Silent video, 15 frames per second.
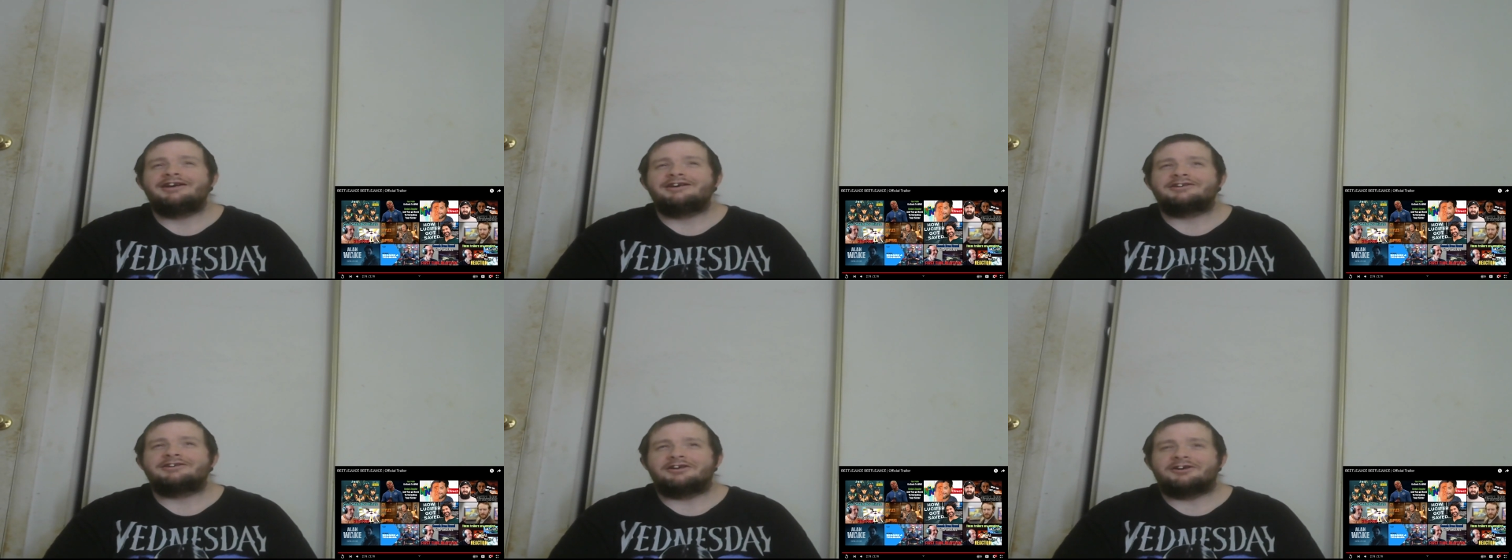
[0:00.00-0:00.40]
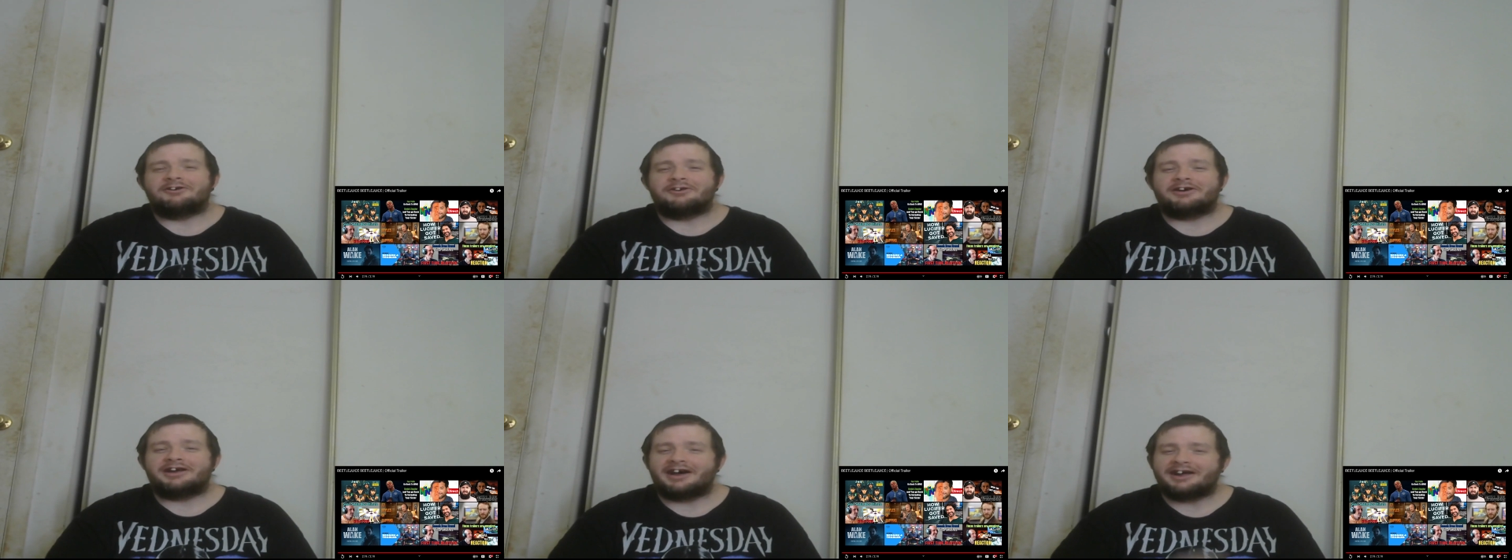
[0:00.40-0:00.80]
So,
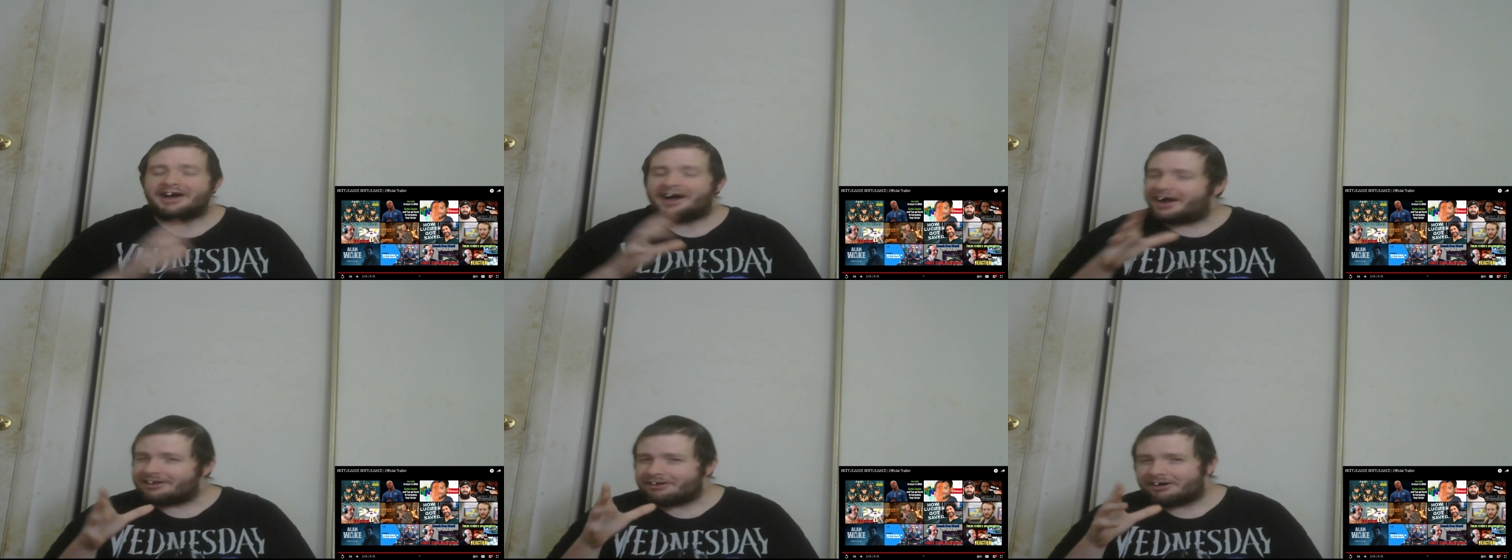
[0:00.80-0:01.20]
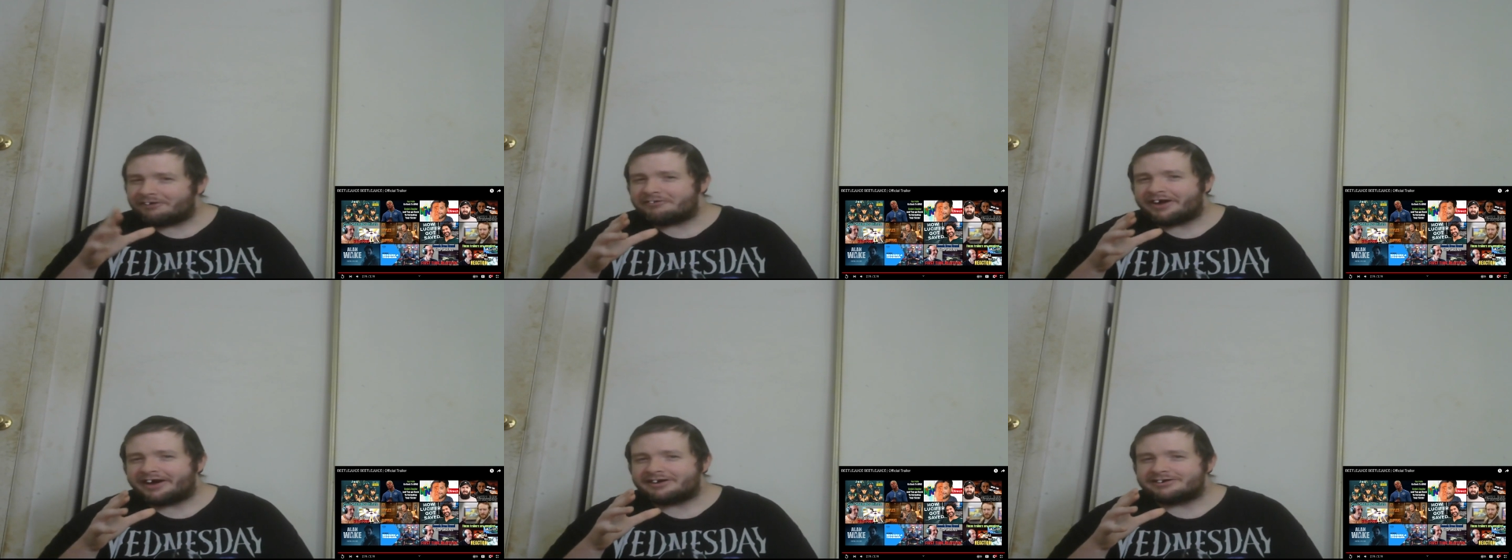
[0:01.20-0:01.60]
and I love
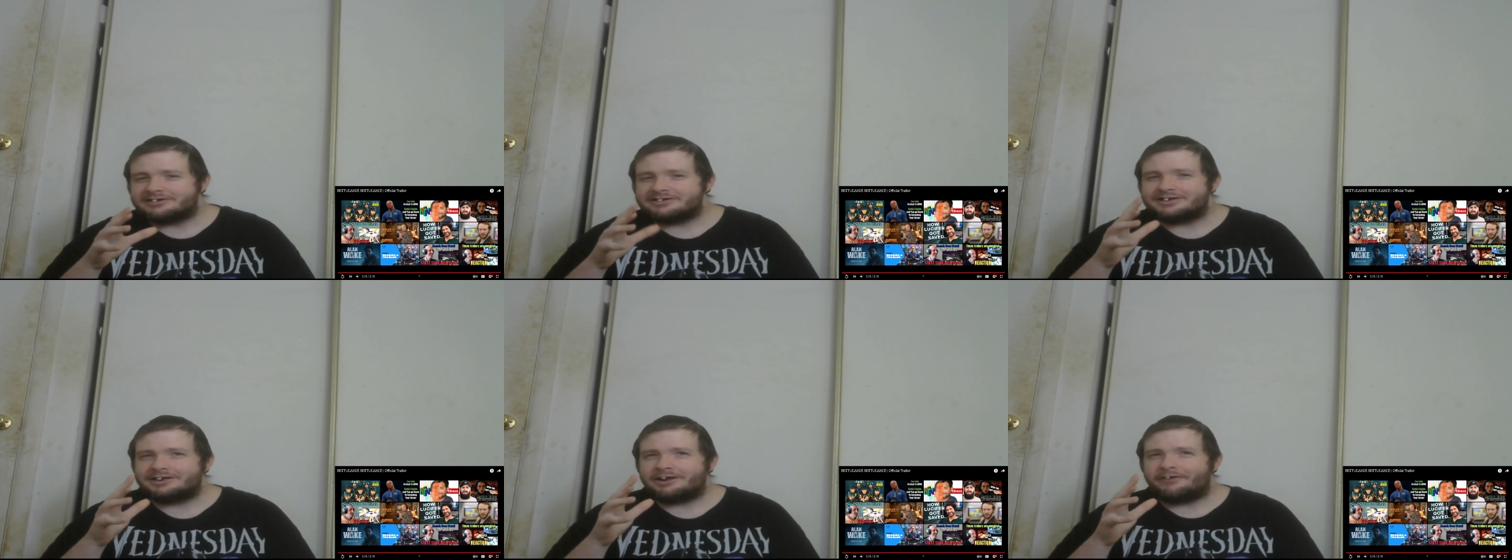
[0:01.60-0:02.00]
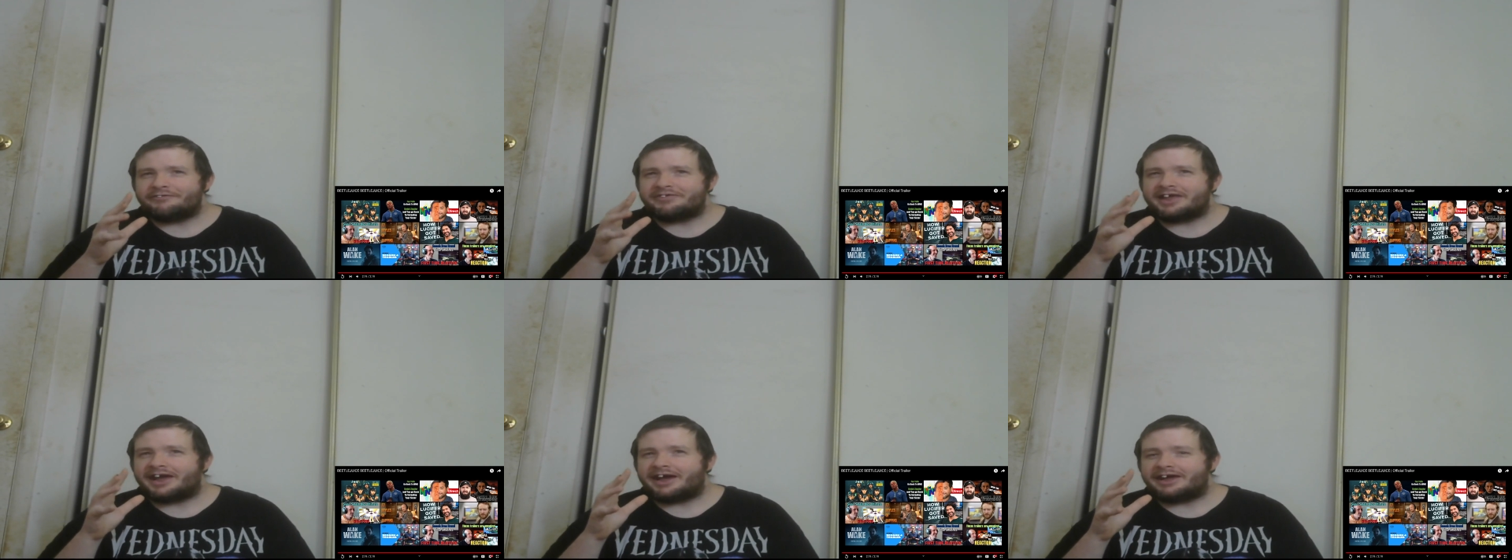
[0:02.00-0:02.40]
how
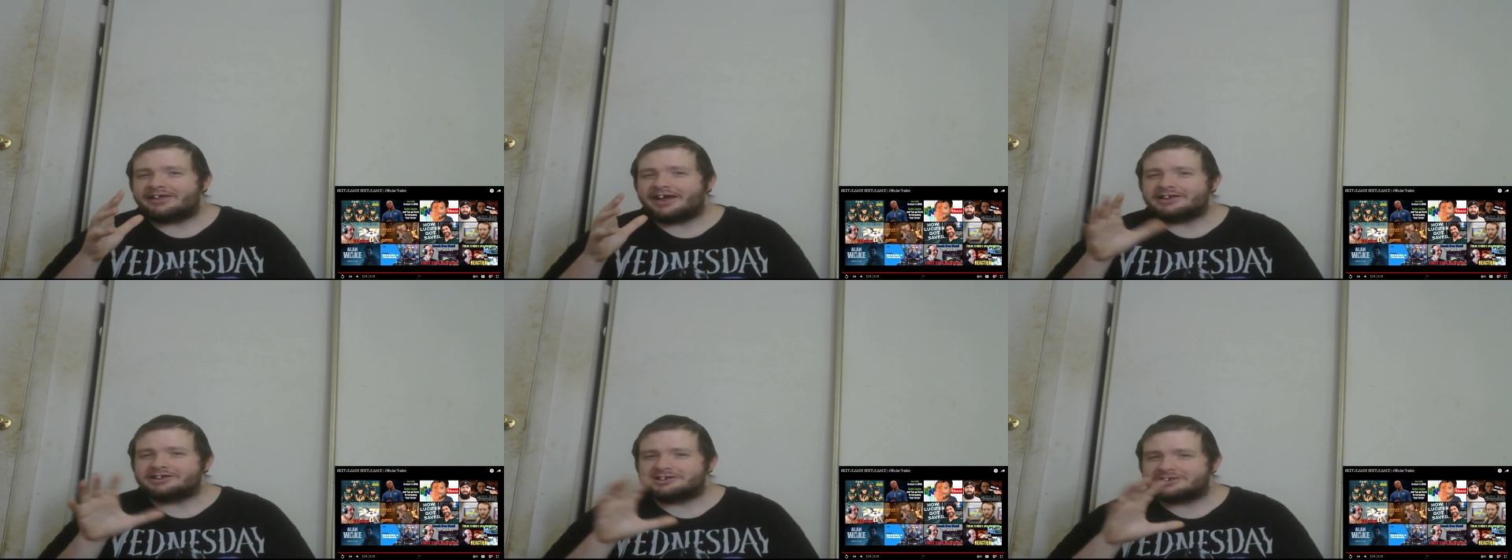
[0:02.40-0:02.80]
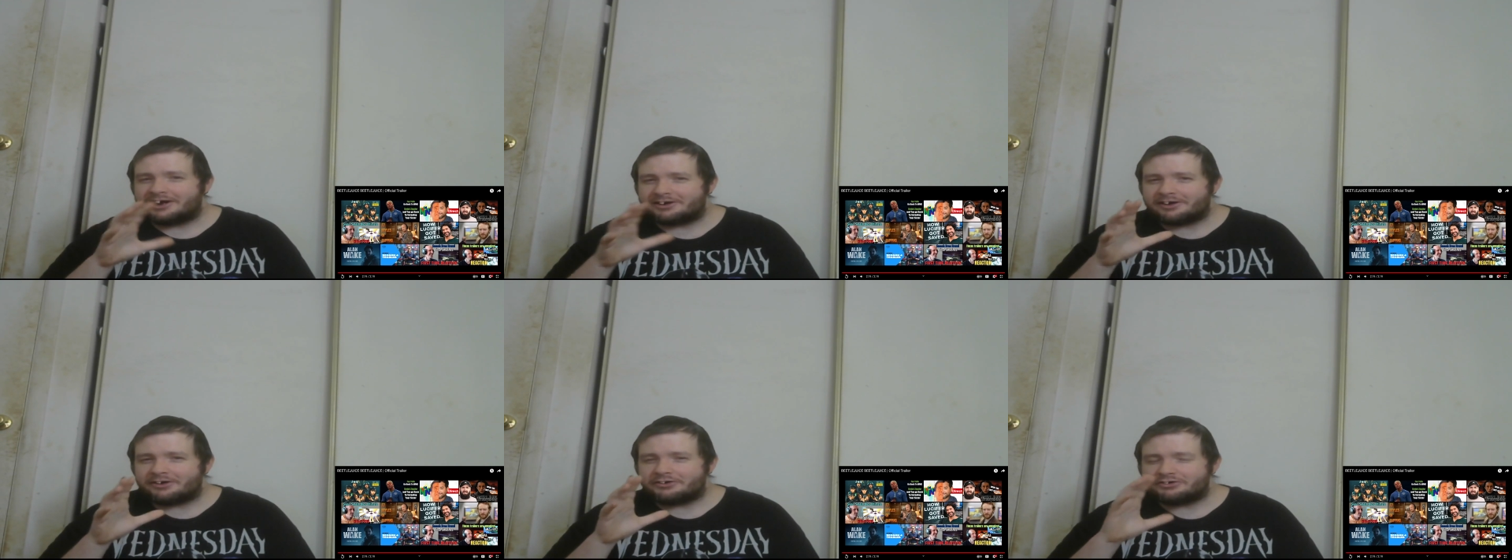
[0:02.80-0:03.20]
that
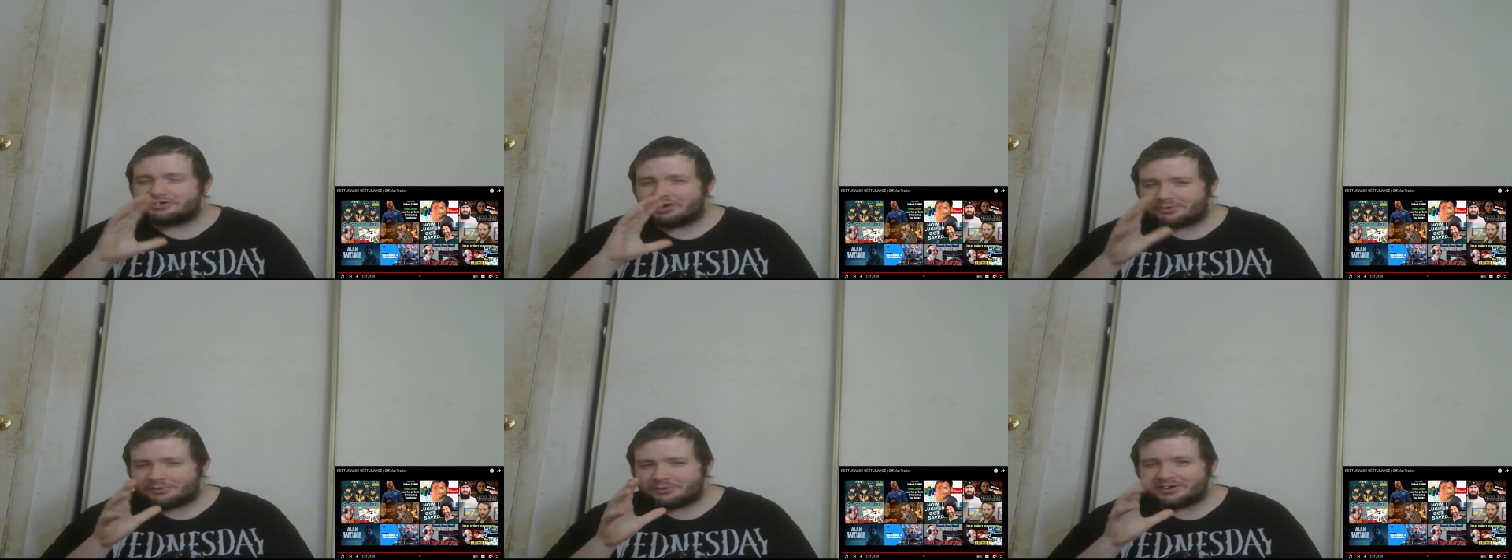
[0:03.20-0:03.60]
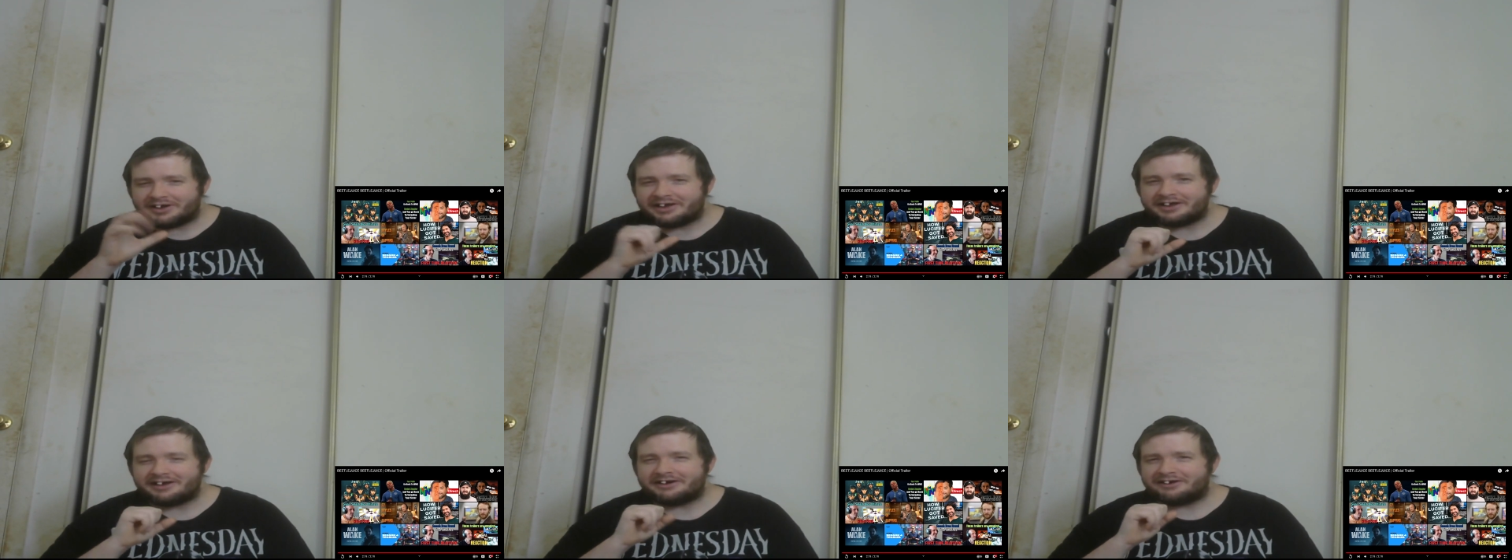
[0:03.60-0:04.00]
subtle
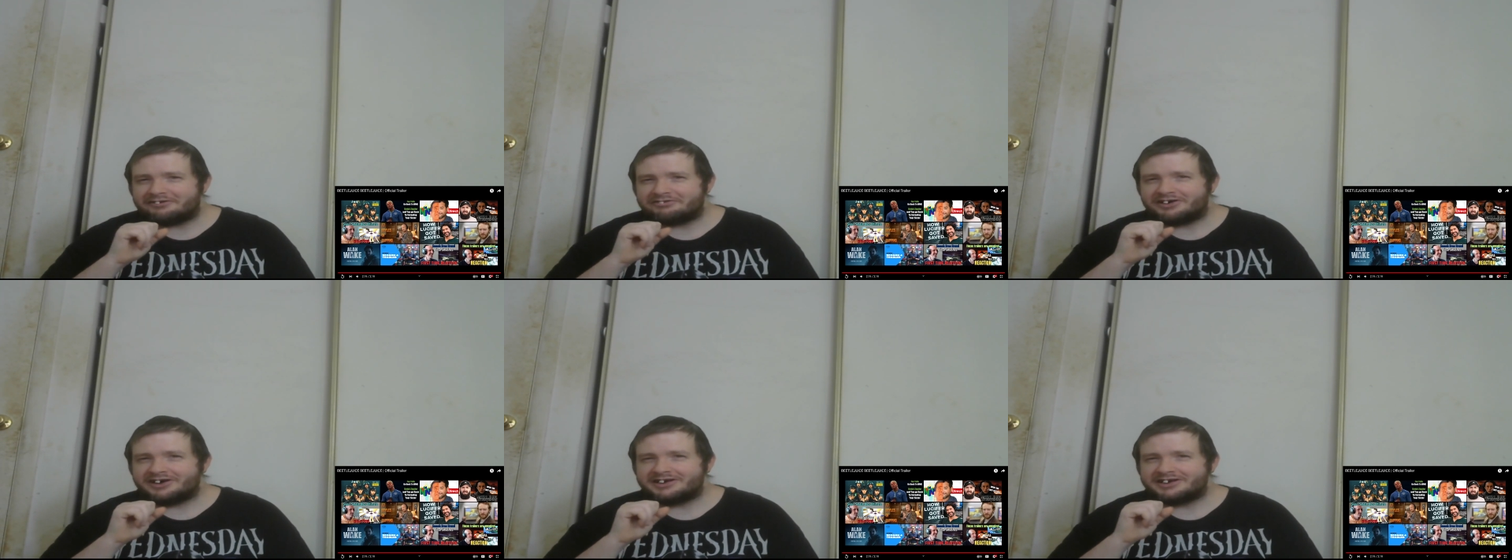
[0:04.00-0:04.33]
hint of,